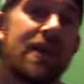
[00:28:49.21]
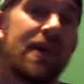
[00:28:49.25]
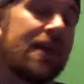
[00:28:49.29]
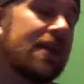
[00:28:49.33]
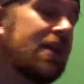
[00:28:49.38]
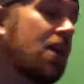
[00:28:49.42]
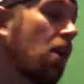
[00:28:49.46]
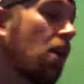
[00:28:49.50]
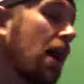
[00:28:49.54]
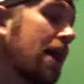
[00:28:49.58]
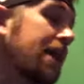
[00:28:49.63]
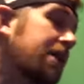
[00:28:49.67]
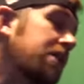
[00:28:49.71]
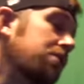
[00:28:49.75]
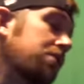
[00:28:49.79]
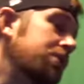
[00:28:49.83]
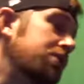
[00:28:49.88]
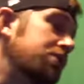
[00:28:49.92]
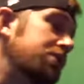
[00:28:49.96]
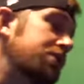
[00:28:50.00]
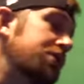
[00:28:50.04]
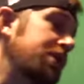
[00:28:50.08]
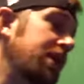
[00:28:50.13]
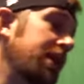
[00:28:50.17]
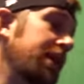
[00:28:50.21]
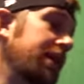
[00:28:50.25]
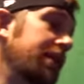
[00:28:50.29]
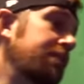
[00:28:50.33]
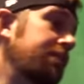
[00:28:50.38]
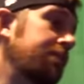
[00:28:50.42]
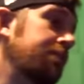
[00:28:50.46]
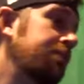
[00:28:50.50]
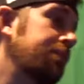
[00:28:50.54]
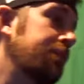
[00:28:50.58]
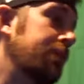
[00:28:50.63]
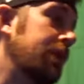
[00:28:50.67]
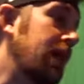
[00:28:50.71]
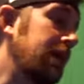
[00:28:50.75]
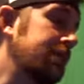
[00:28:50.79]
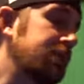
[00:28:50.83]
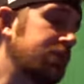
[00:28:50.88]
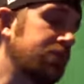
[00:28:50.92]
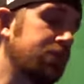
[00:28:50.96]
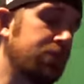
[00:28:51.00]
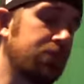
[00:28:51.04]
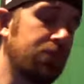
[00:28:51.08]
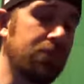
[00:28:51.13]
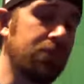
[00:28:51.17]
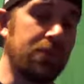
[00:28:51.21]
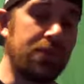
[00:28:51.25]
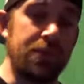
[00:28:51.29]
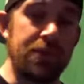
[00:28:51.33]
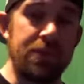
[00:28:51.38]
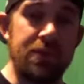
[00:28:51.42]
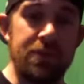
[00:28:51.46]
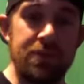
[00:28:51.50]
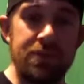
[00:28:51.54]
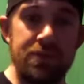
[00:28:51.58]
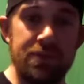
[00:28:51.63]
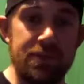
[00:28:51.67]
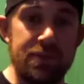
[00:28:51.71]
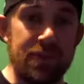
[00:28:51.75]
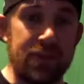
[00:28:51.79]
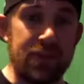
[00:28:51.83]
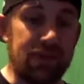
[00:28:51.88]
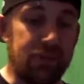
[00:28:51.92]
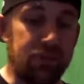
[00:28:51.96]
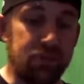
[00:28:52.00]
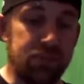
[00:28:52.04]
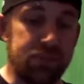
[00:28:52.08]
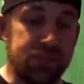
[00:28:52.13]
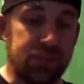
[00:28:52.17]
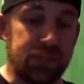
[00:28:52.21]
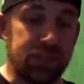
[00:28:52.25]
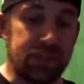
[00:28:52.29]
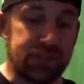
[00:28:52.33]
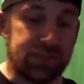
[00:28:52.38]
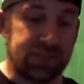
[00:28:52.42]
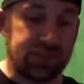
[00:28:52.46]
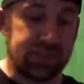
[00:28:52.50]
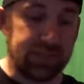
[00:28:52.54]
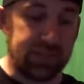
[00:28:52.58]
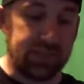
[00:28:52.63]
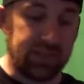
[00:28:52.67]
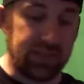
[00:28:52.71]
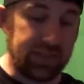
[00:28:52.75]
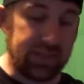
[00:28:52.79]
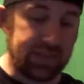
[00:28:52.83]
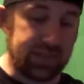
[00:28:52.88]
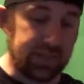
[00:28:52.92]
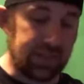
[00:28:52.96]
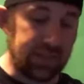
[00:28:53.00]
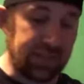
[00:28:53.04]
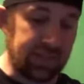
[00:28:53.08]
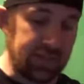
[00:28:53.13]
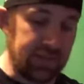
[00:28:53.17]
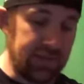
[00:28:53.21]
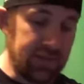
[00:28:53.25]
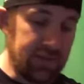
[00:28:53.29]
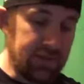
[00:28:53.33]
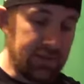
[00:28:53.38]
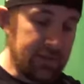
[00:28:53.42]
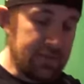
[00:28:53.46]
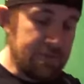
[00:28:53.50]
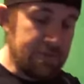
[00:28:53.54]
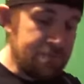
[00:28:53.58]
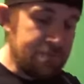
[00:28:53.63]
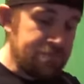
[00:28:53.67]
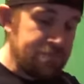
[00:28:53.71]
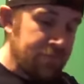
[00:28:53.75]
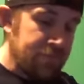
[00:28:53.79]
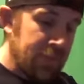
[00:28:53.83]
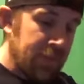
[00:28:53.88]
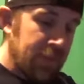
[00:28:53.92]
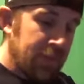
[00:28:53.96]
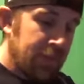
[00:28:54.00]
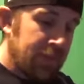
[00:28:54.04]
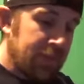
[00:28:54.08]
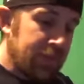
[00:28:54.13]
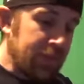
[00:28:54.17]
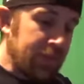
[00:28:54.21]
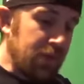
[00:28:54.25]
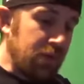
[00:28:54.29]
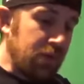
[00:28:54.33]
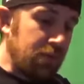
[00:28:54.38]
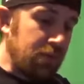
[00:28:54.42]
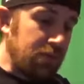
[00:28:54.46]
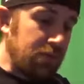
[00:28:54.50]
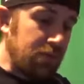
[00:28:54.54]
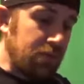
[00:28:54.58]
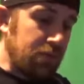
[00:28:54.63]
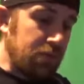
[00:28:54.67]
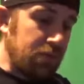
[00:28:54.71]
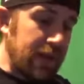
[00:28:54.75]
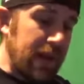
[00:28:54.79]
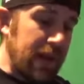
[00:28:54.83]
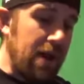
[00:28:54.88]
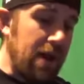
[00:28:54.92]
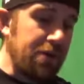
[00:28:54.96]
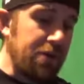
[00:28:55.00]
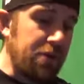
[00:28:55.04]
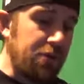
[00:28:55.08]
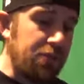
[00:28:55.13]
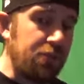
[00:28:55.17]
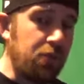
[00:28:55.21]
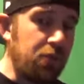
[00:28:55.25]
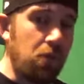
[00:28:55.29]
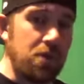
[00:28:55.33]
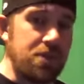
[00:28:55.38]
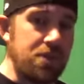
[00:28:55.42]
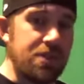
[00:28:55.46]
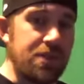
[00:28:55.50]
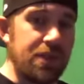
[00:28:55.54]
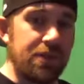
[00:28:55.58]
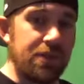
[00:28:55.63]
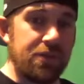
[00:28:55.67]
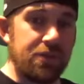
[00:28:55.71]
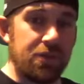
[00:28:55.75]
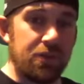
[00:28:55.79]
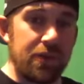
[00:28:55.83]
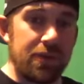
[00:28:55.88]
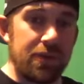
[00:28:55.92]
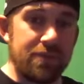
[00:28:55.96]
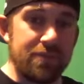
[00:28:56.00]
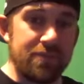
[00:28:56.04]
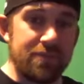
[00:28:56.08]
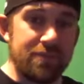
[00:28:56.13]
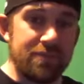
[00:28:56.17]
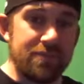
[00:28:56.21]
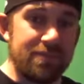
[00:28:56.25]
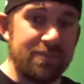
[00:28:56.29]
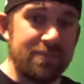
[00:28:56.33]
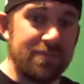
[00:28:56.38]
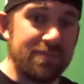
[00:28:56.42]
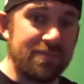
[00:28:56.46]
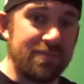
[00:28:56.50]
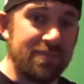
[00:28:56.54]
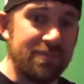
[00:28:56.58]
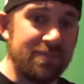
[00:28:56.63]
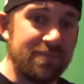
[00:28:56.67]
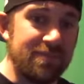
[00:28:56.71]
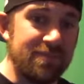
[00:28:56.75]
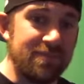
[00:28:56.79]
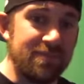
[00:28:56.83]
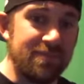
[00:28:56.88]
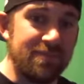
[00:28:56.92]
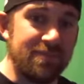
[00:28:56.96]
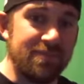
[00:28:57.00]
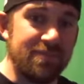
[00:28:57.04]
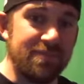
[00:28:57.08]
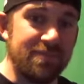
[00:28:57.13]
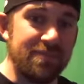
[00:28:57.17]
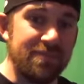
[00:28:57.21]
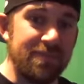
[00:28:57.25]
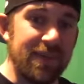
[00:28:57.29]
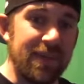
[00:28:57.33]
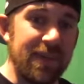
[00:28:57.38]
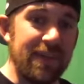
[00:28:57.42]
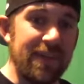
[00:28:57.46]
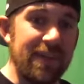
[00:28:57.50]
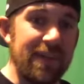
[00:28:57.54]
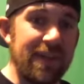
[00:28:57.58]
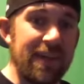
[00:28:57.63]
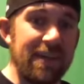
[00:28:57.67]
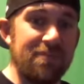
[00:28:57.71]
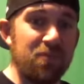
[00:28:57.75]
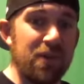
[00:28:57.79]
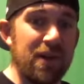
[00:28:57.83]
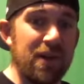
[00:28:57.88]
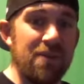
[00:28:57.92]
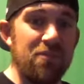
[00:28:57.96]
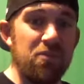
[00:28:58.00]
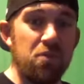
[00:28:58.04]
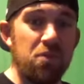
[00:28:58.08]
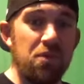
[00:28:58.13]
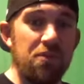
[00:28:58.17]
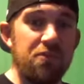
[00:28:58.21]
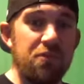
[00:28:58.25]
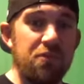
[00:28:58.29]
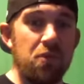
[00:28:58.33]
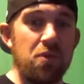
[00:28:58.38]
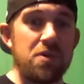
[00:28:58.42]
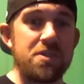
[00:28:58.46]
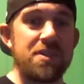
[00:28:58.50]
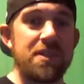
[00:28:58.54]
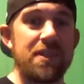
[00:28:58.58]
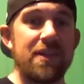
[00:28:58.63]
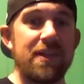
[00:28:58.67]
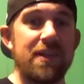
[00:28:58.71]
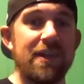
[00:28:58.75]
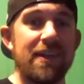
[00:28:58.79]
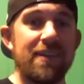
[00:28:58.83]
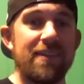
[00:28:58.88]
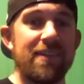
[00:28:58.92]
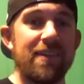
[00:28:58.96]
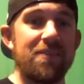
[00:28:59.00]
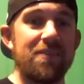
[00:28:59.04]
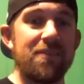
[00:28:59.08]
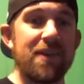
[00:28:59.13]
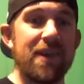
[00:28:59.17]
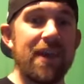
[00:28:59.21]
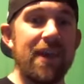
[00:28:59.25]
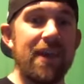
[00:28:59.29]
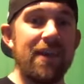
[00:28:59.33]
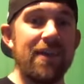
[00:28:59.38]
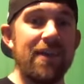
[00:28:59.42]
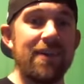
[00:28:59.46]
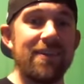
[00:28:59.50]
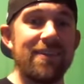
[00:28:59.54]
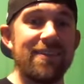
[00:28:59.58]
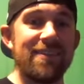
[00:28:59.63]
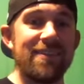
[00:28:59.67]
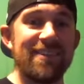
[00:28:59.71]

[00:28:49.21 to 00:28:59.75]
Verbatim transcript: No, I hear what you're saying. Absolutely. It was, it's, it's like, you know, now you're forced into it. And and whenever we're forced into anything, we hate it.